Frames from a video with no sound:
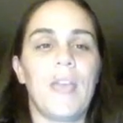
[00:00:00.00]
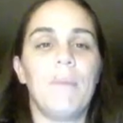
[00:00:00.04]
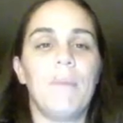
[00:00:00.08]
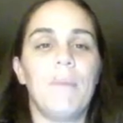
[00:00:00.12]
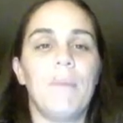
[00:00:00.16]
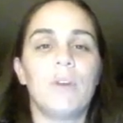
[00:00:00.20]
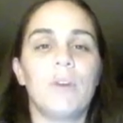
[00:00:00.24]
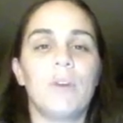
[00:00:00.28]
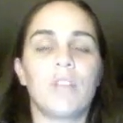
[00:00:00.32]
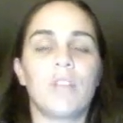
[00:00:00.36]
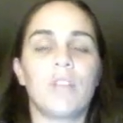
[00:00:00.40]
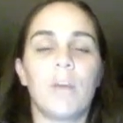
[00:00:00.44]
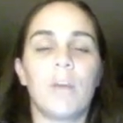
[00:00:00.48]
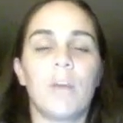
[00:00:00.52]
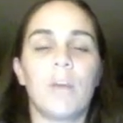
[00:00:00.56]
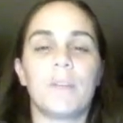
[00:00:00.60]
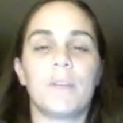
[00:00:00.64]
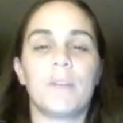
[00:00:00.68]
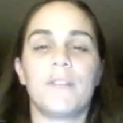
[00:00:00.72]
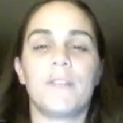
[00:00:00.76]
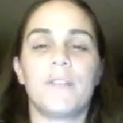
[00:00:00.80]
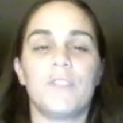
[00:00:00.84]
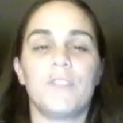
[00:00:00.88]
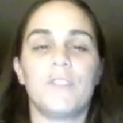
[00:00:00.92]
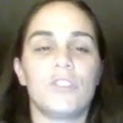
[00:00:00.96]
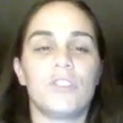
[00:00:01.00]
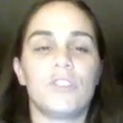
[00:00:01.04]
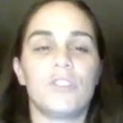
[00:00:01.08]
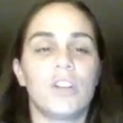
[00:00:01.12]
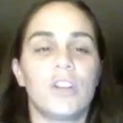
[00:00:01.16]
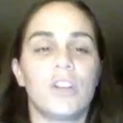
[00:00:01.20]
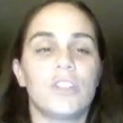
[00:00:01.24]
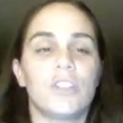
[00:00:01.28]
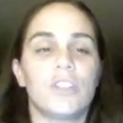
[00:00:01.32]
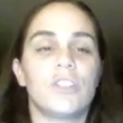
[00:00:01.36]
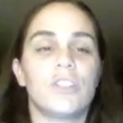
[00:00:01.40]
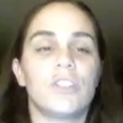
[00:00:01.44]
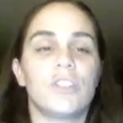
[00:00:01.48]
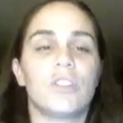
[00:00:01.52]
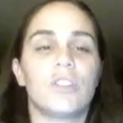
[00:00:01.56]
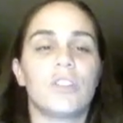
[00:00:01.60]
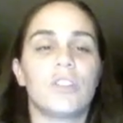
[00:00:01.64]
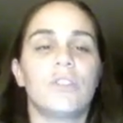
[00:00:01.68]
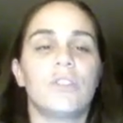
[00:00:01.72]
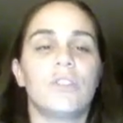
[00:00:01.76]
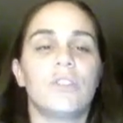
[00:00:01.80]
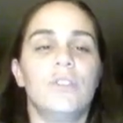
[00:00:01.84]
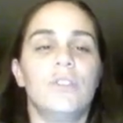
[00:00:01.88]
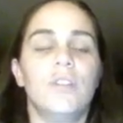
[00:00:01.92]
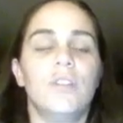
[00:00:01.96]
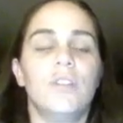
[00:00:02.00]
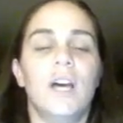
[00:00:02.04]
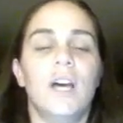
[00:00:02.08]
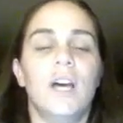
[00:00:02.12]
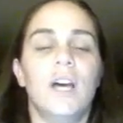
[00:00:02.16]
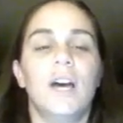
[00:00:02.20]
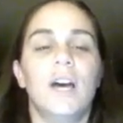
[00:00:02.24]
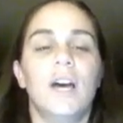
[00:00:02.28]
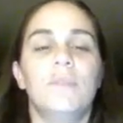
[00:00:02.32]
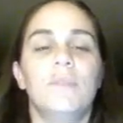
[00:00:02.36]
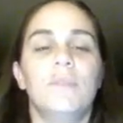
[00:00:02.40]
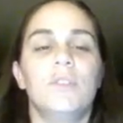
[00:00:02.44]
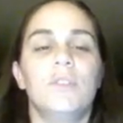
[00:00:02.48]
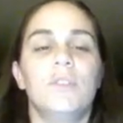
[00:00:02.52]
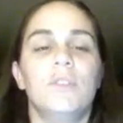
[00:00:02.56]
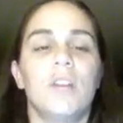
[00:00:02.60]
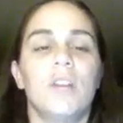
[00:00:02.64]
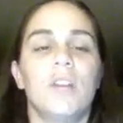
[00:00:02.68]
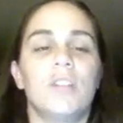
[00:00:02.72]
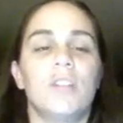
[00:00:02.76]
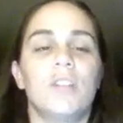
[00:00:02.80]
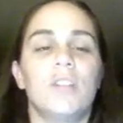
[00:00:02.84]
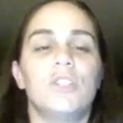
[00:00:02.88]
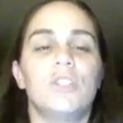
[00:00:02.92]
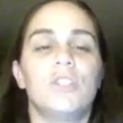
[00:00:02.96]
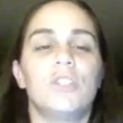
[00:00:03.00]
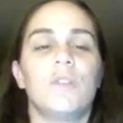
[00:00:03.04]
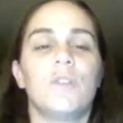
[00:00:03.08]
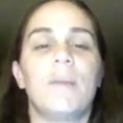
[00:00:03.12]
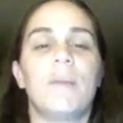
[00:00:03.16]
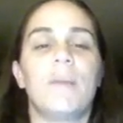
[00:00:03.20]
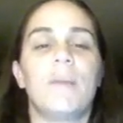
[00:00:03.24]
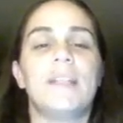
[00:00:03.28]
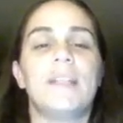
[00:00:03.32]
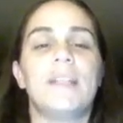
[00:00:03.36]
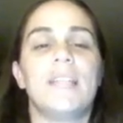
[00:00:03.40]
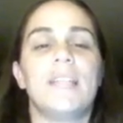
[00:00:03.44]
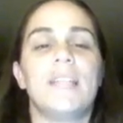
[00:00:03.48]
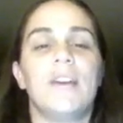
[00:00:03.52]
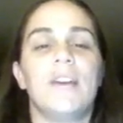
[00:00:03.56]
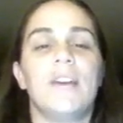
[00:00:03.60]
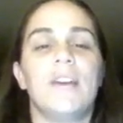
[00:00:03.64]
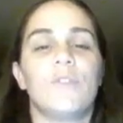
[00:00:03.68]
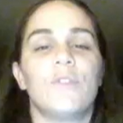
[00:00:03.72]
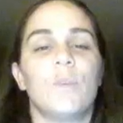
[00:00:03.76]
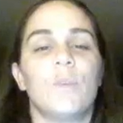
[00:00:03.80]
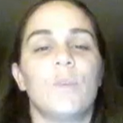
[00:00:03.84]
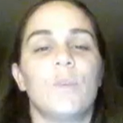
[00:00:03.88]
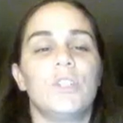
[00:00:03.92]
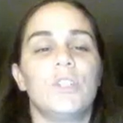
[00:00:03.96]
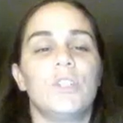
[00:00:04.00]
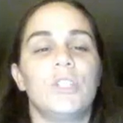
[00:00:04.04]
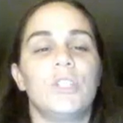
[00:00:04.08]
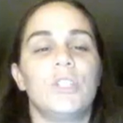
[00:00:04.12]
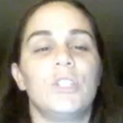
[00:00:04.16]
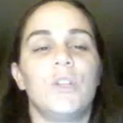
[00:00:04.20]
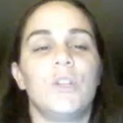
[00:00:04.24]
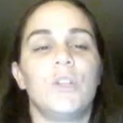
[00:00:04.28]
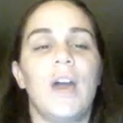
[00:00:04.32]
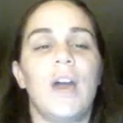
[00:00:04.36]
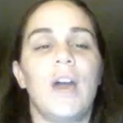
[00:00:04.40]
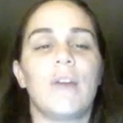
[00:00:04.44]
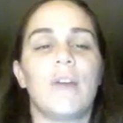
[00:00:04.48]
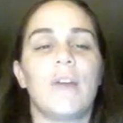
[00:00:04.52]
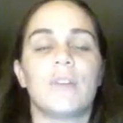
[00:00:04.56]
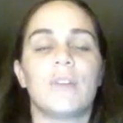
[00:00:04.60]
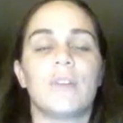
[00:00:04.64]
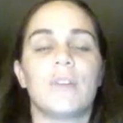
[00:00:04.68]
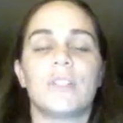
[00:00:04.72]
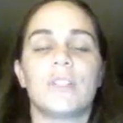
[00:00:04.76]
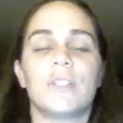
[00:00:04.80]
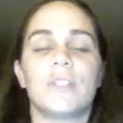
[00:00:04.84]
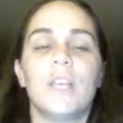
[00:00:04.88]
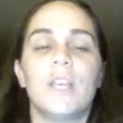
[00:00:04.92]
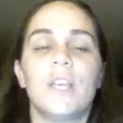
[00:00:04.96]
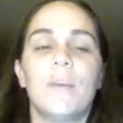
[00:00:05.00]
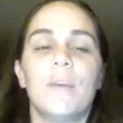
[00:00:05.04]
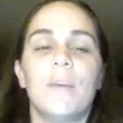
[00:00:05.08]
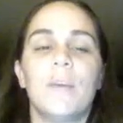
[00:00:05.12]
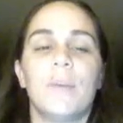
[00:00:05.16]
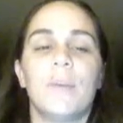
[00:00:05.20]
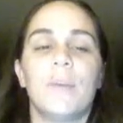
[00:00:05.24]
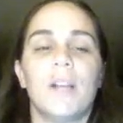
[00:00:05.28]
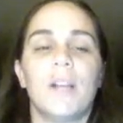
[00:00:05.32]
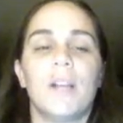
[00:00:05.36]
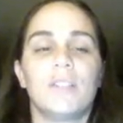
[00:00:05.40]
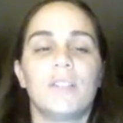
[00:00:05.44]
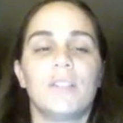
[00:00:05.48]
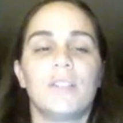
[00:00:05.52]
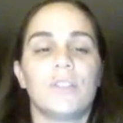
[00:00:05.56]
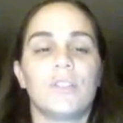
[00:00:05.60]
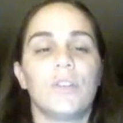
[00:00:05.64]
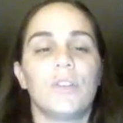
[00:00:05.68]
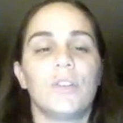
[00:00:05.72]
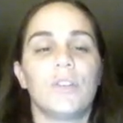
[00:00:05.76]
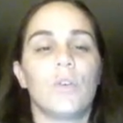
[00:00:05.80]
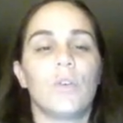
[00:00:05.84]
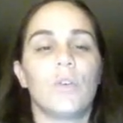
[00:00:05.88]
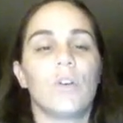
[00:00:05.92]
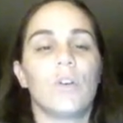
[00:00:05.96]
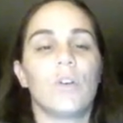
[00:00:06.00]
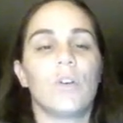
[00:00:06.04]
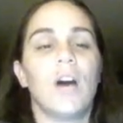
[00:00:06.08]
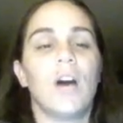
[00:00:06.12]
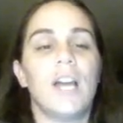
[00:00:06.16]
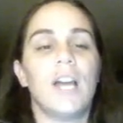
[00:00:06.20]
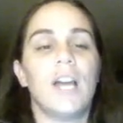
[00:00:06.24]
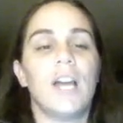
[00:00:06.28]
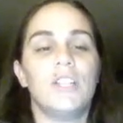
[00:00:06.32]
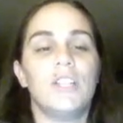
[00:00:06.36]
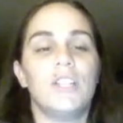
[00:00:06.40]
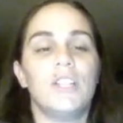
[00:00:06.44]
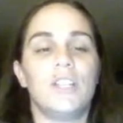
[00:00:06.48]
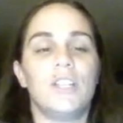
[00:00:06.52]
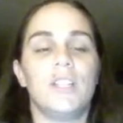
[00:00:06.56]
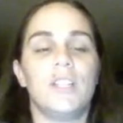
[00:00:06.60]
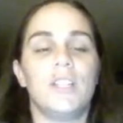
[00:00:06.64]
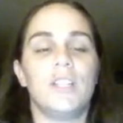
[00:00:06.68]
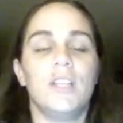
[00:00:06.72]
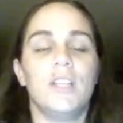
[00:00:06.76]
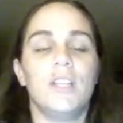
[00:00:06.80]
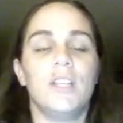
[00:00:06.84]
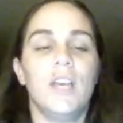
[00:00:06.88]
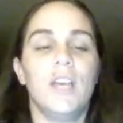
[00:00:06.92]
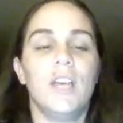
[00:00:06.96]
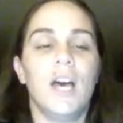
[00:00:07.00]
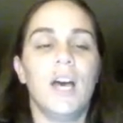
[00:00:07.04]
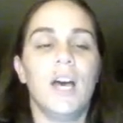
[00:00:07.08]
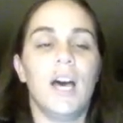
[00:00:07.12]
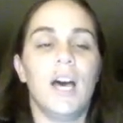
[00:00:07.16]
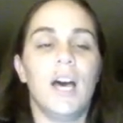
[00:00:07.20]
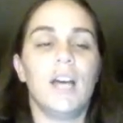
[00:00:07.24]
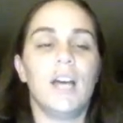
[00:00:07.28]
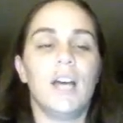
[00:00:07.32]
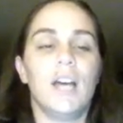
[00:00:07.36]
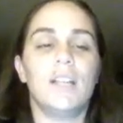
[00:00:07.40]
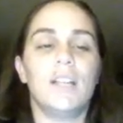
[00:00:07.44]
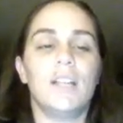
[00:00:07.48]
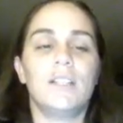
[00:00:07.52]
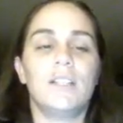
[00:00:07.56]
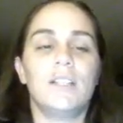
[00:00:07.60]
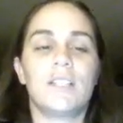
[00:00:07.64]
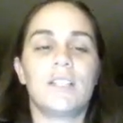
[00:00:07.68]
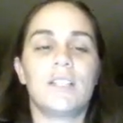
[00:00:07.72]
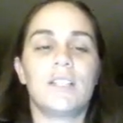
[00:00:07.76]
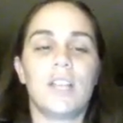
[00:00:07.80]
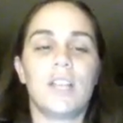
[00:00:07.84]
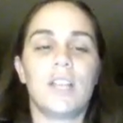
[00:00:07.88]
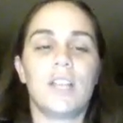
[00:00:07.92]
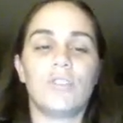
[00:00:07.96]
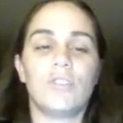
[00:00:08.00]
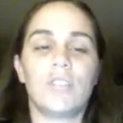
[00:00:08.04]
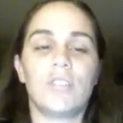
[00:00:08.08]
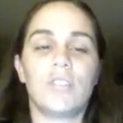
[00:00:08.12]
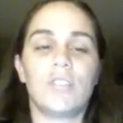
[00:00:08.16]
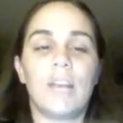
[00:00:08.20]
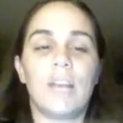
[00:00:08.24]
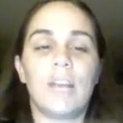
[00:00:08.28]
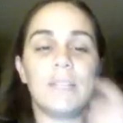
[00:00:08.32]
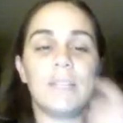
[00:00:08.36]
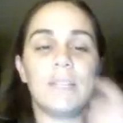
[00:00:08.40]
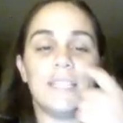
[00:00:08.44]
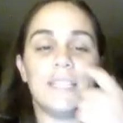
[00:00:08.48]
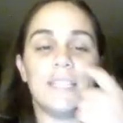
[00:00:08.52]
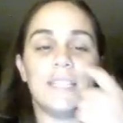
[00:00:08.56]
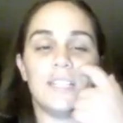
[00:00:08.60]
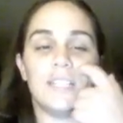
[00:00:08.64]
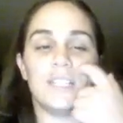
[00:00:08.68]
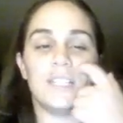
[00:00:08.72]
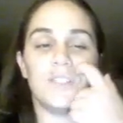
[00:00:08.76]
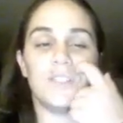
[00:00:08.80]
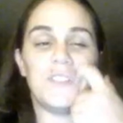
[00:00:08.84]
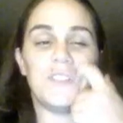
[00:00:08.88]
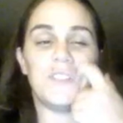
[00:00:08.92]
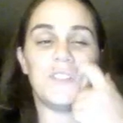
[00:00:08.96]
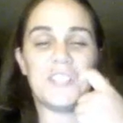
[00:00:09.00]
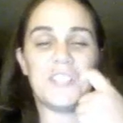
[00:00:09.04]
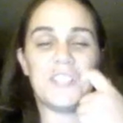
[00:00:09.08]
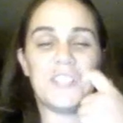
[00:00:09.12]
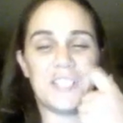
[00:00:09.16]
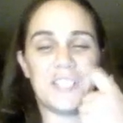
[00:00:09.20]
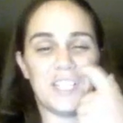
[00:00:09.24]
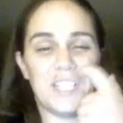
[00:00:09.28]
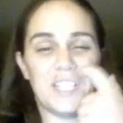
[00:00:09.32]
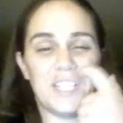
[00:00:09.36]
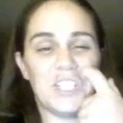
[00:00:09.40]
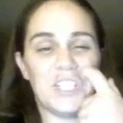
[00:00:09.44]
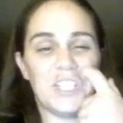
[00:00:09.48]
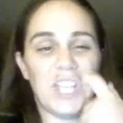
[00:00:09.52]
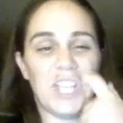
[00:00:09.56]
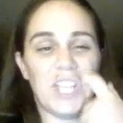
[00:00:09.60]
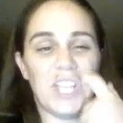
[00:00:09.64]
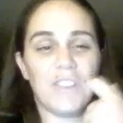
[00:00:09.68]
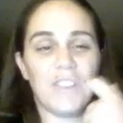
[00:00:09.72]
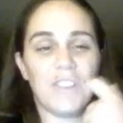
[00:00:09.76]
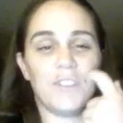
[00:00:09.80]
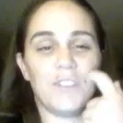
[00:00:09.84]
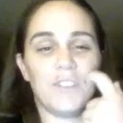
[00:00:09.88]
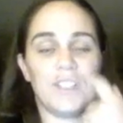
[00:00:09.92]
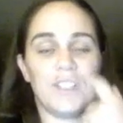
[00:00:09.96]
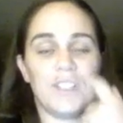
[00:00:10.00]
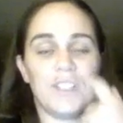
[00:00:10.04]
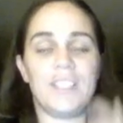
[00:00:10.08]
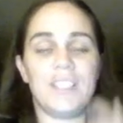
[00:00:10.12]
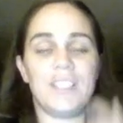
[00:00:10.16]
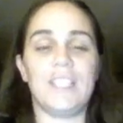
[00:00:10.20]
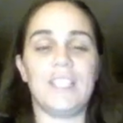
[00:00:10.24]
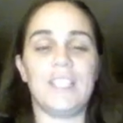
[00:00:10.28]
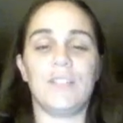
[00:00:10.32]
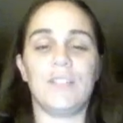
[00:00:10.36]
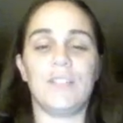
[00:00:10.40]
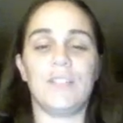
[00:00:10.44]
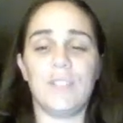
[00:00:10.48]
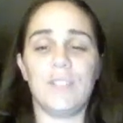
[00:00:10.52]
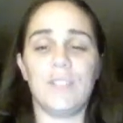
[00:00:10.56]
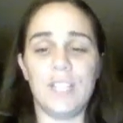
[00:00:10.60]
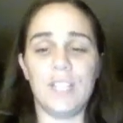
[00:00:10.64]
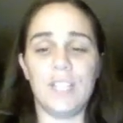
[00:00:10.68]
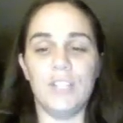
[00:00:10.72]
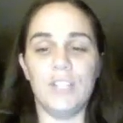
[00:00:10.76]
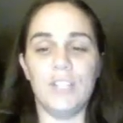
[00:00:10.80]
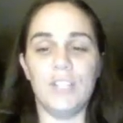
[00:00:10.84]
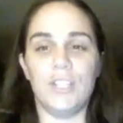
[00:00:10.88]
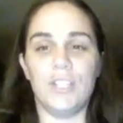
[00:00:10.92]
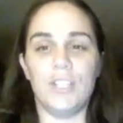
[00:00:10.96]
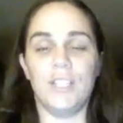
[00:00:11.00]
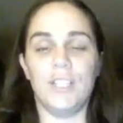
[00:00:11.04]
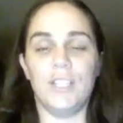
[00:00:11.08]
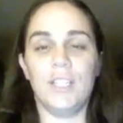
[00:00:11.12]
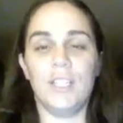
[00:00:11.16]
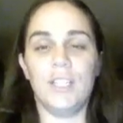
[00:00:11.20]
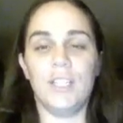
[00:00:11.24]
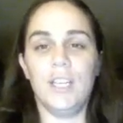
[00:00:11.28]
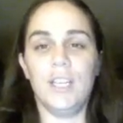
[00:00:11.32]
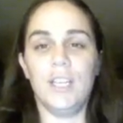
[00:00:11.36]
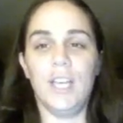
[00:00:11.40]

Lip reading: Post-operative instructions include do not chew or bite down for 1 to 2 hours, practice good oral hygiene, schedule timely dental visits, and check for the sealant retention.